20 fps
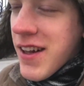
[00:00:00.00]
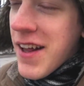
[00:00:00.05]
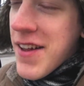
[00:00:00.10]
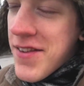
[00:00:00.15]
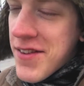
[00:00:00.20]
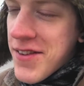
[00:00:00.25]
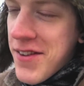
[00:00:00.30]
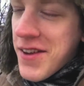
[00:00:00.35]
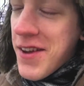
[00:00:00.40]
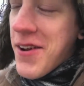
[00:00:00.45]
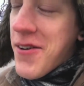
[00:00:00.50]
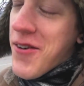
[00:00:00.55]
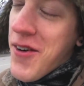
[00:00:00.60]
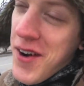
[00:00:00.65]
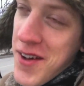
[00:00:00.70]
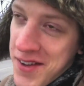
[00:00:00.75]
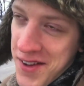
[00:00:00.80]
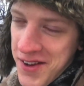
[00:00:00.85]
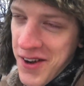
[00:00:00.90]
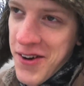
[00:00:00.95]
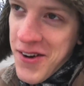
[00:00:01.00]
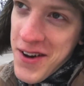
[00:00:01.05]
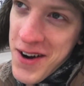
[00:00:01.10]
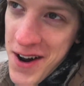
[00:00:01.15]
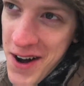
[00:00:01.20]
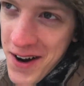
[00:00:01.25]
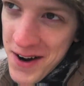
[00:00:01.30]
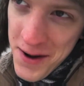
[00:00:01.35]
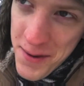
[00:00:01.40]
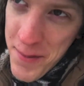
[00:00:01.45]
Let's see what's going
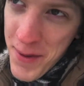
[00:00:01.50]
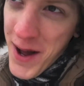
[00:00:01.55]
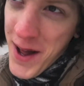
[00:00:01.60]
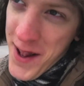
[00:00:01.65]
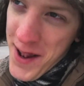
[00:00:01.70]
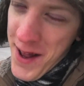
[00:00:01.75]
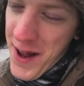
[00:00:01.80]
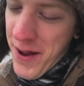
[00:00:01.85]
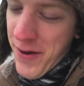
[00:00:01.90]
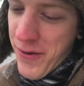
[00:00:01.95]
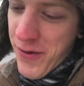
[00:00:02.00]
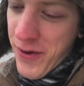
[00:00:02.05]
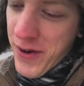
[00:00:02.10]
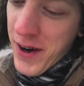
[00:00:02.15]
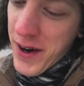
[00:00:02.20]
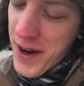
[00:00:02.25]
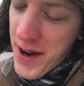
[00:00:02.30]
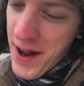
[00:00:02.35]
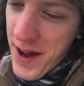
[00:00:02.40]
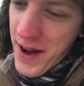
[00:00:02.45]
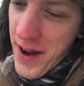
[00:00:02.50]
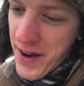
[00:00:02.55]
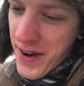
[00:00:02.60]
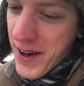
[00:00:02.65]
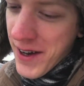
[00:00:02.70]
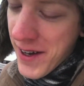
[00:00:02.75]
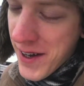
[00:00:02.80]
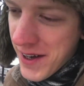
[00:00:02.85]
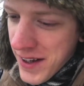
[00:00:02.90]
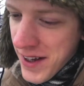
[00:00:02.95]
on in my life right now.
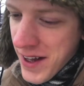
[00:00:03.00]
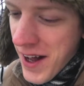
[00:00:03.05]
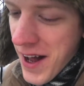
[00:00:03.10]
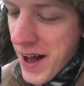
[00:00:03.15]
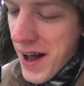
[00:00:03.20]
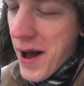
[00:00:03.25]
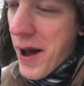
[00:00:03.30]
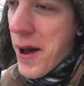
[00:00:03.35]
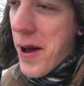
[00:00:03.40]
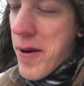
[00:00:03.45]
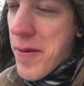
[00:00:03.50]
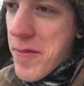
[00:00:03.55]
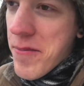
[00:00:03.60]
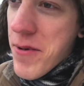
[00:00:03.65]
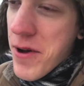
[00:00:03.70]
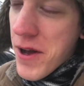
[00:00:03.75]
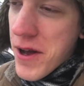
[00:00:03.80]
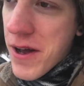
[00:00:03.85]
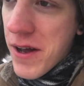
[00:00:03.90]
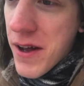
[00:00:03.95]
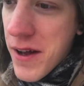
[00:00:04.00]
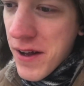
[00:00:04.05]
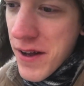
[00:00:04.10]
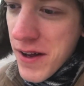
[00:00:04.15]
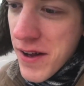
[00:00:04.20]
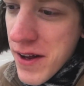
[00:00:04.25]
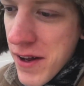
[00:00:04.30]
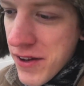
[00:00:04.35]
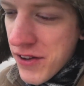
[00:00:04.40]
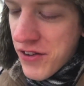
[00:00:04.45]
I'm
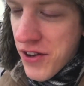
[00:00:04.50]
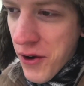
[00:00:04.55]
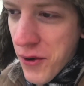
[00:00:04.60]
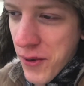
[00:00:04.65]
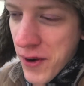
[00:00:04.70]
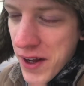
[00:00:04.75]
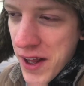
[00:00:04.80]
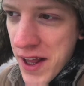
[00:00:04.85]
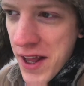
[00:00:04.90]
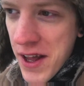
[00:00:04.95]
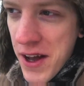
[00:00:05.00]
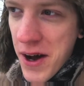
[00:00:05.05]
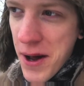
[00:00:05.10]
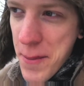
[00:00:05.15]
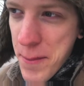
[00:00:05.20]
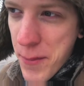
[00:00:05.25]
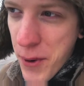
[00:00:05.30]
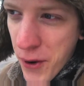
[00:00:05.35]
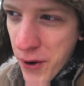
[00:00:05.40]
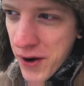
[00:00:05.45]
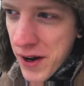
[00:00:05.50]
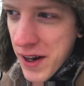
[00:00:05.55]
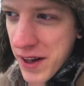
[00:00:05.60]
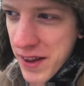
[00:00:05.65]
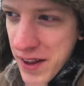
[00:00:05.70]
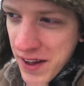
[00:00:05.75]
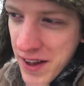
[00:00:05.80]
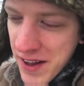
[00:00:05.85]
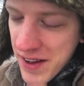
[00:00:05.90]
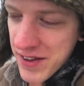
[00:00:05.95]
still working on porting
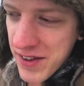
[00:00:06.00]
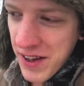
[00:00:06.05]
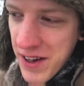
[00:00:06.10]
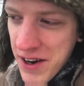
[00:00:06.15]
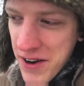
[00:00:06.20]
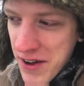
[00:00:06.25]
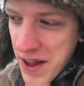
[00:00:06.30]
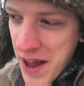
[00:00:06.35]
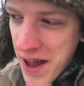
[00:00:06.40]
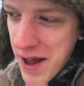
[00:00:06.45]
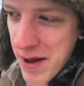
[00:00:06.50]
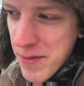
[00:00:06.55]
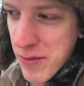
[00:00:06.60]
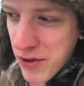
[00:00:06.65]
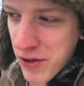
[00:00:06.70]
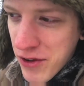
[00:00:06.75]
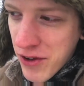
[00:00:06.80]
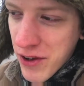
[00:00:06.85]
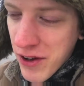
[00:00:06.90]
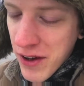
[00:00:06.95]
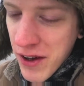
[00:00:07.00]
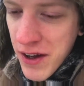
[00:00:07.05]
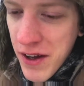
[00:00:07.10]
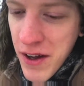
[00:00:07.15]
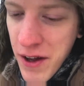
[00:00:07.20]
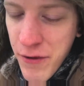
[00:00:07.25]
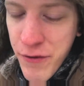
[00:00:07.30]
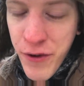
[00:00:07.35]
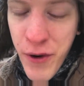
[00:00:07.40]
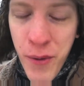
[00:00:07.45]
the casino games
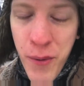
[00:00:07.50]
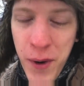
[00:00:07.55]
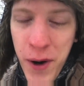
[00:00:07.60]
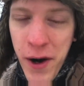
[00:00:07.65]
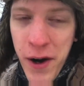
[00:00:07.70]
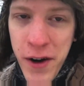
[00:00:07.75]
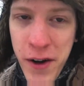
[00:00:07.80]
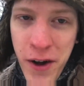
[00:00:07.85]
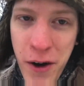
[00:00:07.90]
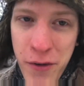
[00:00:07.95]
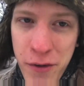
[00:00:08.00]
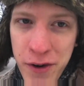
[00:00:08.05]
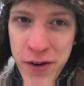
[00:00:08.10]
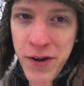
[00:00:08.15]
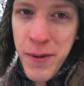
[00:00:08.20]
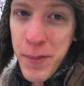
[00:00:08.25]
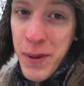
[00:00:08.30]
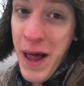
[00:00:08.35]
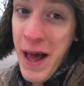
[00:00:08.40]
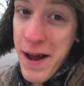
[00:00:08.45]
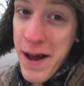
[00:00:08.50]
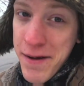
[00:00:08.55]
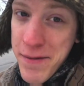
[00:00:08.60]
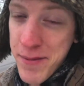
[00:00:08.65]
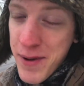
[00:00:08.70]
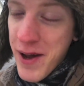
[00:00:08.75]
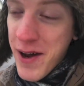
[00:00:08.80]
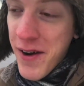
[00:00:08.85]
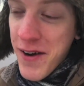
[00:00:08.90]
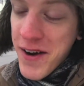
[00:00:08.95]
for work over to
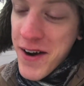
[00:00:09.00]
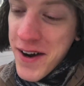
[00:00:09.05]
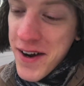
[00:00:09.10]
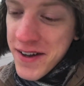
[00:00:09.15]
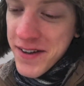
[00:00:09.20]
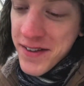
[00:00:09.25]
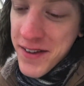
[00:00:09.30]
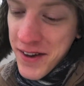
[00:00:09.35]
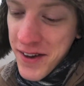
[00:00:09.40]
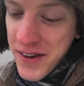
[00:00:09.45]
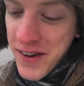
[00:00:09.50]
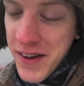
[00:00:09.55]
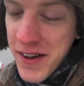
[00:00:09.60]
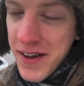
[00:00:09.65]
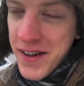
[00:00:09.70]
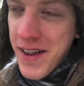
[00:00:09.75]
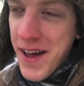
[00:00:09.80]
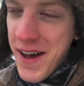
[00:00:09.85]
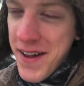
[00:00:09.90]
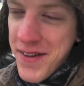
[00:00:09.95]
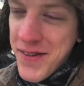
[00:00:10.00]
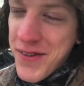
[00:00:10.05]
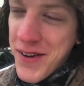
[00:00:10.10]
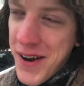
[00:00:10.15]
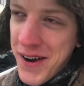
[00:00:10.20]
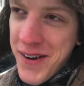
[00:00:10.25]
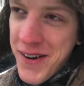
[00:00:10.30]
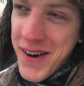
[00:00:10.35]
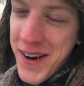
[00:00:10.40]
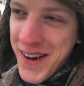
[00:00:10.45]
Blackberry, so that's
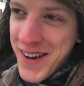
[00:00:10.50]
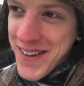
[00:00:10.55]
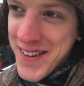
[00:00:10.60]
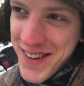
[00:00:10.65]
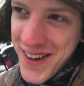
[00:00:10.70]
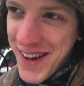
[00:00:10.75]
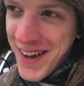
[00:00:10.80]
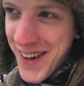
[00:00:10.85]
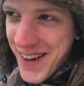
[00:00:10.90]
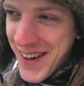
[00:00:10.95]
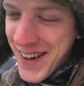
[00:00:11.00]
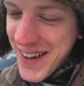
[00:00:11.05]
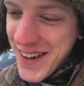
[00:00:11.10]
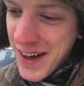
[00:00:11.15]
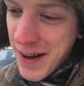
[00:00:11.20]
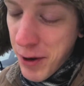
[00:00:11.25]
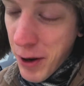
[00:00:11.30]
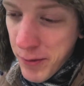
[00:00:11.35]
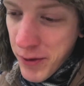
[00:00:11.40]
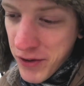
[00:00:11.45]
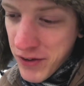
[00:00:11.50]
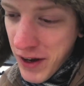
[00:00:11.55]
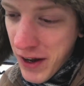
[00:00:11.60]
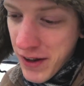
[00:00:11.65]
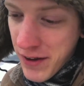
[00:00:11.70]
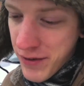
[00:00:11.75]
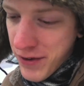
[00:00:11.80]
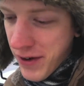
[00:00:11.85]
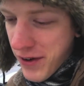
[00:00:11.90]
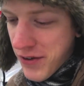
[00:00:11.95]
very exciting. I'm almost
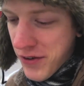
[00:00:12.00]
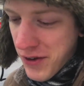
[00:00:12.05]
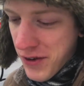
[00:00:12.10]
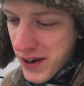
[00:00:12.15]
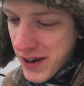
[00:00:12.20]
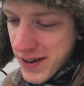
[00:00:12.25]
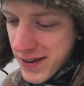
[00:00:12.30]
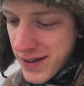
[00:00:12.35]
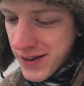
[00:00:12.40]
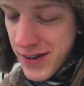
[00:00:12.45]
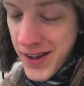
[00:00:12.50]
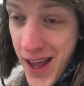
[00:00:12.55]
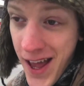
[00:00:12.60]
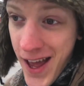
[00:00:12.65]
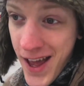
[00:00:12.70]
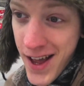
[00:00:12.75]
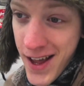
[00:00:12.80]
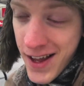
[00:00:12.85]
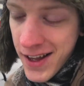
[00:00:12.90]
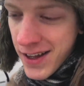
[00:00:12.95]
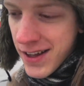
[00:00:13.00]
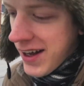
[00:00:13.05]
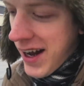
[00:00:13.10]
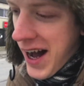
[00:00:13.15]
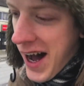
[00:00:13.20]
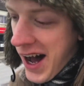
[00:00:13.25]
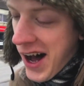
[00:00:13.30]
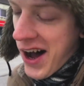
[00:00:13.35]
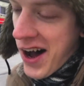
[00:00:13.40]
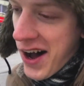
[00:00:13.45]
done the first one, so yay!
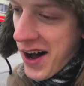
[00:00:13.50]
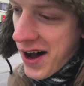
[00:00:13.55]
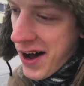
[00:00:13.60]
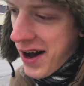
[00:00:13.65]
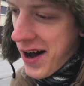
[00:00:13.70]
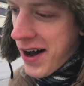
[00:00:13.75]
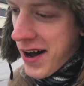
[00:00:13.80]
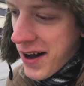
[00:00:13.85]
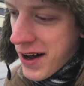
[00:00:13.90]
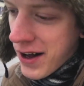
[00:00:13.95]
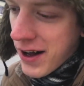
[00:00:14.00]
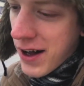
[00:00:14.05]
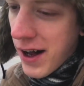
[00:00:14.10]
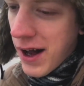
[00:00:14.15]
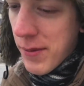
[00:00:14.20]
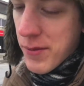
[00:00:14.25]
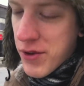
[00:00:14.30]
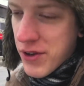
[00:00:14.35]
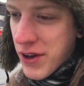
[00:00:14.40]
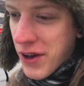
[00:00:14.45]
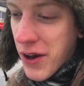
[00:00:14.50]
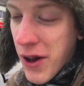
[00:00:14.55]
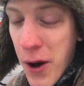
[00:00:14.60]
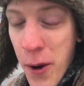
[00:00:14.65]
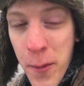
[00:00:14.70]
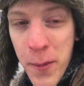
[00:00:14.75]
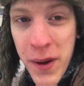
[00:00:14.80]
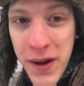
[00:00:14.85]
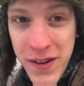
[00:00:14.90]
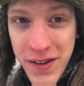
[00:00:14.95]
Uh, I'm still
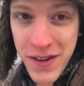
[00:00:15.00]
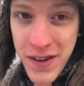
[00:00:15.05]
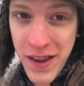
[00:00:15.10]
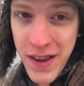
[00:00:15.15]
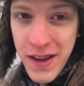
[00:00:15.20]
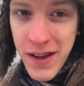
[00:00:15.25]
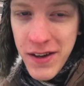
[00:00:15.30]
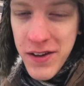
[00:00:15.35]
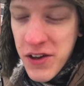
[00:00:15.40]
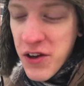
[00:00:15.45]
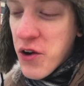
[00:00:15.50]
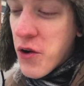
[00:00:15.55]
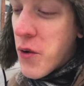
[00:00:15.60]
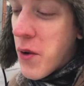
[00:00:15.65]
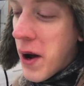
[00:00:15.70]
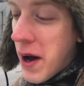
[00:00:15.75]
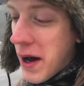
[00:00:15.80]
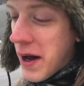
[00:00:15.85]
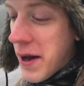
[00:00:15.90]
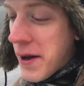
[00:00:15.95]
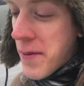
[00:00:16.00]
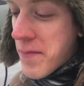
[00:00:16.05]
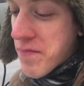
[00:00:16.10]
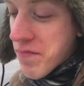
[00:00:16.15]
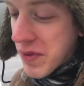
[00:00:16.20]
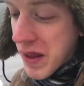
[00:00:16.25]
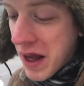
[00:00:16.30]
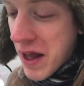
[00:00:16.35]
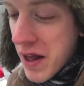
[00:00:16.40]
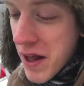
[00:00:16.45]
hoping to, to uh,
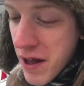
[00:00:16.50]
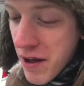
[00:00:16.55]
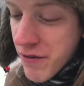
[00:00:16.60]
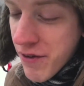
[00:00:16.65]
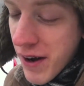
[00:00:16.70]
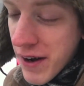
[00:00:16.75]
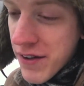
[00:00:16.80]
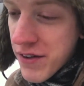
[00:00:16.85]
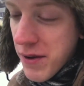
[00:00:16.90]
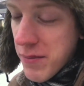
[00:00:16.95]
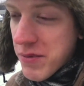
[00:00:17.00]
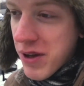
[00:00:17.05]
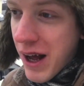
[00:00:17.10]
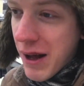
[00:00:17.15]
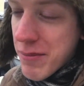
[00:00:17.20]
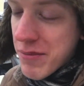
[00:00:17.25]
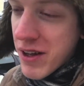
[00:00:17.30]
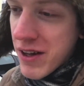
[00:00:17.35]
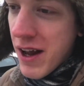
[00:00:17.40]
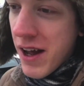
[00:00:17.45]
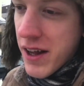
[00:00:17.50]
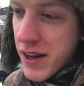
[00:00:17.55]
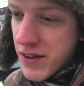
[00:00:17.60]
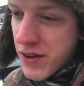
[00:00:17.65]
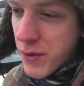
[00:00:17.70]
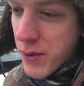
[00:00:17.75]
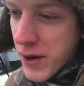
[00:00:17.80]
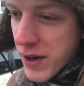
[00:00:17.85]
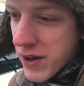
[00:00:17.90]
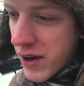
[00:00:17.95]
find some time tonight
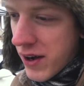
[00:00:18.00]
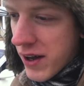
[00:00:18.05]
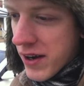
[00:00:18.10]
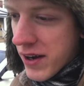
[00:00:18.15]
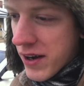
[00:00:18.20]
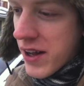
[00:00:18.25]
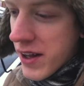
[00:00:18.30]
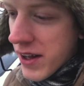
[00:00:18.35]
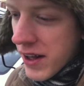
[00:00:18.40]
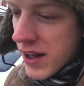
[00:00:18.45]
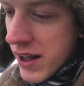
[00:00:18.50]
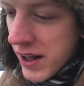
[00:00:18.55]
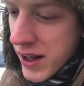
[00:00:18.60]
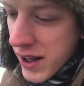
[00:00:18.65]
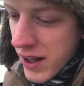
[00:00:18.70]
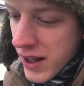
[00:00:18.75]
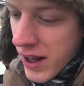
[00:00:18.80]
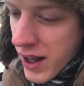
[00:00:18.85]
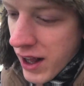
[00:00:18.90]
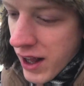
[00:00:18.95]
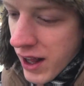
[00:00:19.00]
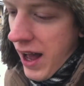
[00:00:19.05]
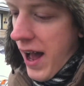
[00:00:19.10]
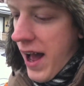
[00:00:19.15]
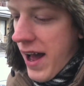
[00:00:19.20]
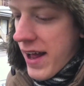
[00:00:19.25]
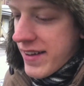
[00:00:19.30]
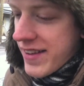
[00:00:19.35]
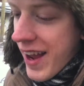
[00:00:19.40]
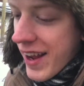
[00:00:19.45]
to work on
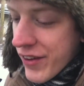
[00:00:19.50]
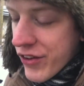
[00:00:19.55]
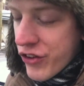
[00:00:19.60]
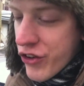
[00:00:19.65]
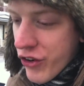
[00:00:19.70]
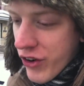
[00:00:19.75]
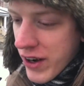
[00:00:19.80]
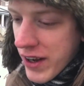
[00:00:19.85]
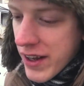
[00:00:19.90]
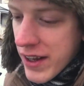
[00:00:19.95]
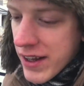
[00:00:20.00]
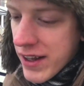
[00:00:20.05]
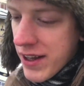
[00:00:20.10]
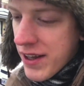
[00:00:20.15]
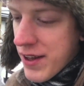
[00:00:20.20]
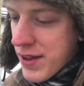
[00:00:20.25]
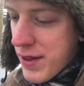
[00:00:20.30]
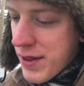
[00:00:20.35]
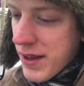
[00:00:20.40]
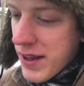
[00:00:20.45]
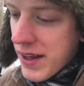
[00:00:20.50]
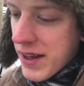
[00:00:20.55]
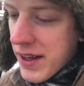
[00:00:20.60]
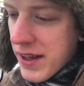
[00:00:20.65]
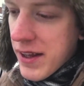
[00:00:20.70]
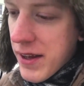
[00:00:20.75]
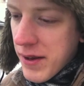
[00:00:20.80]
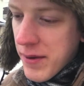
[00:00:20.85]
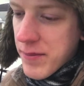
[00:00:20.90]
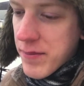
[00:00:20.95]
uh, texturing
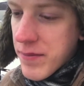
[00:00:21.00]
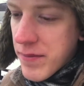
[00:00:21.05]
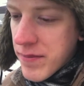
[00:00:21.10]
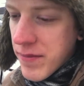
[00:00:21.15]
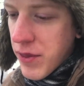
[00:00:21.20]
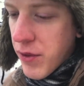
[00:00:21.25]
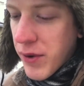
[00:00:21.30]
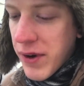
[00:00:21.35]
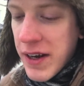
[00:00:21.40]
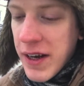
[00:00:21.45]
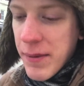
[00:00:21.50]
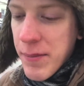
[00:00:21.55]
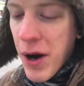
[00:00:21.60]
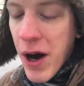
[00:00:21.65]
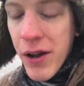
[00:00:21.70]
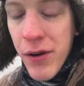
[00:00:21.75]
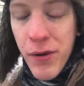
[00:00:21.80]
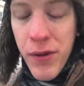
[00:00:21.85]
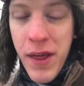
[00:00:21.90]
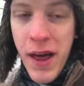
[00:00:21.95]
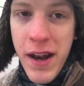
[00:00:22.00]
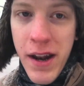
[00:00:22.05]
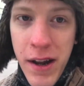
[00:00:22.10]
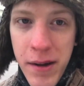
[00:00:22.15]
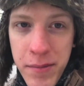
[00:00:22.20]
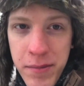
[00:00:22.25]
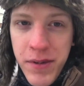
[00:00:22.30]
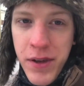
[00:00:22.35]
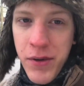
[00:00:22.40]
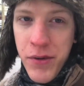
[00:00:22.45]
the three D model that
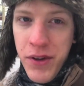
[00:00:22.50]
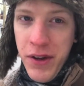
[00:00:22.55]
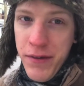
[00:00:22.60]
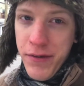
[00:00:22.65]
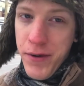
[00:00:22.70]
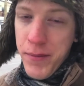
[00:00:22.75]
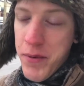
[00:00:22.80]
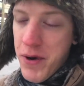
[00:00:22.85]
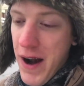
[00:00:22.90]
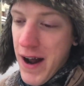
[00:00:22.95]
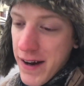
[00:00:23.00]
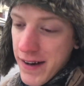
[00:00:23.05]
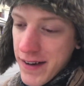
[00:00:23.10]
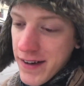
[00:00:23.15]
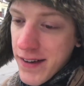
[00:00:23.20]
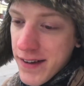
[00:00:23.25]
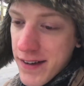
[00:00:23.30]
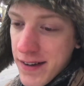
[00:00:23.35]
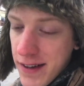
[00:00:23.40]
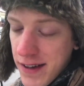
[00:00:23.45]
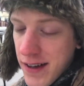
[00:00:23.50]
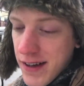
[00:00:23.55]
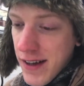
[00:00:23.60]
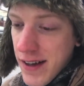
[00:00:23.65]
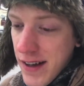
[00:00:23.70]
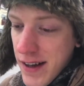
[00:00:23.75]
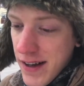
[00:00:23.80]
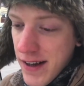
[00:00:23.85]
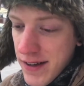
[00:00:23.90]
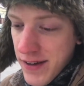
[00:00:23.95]
I'm using for
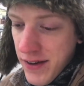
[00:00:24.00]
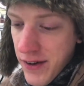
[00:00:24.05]
practice.